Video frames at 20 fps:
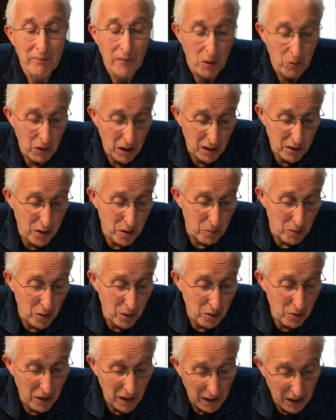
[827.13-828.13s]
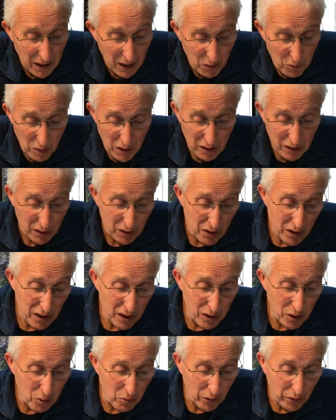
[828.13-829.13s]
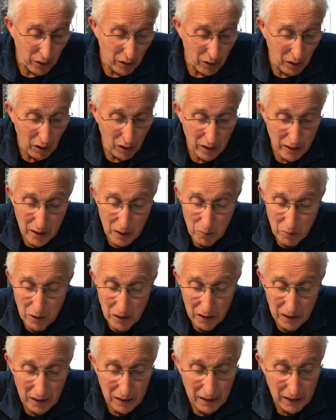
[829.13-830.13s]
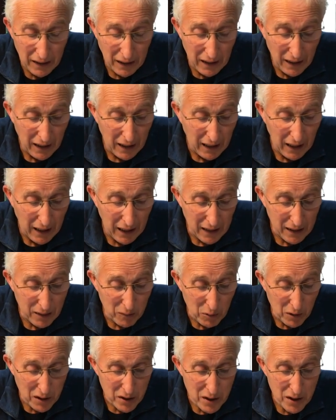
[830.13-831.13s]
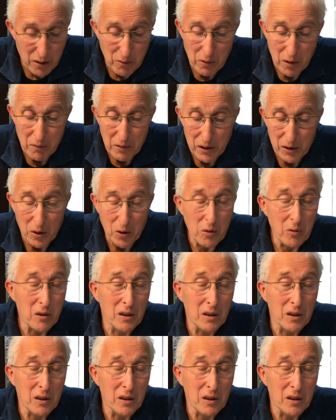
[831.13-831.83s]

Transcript: Well, tomorrow we'll continue with our holiday work and we'll see where we go.